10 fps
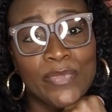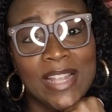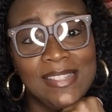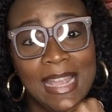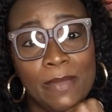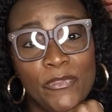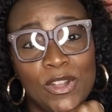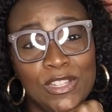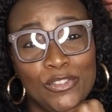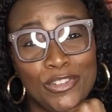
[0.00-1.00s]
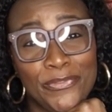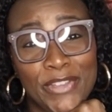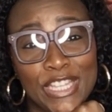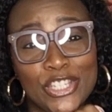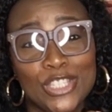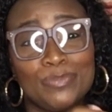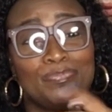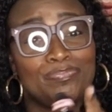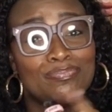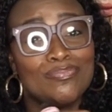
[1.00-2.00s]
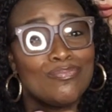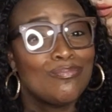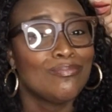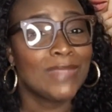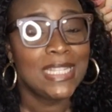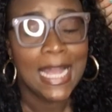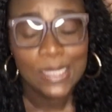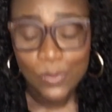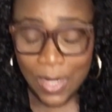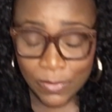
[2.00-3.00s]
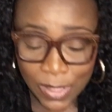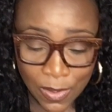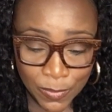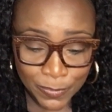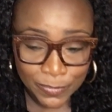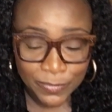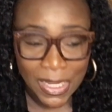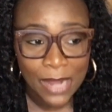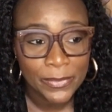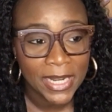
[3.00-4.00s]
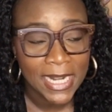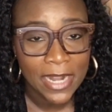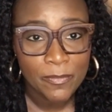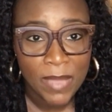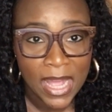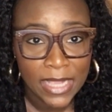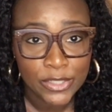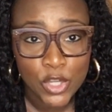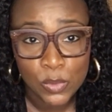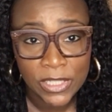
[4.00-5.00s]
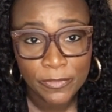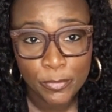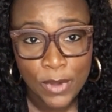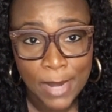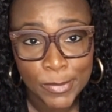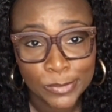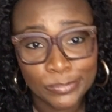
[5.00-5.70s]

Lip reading: Time for a little confession. Not too long ago, I ran out of my no lift primer,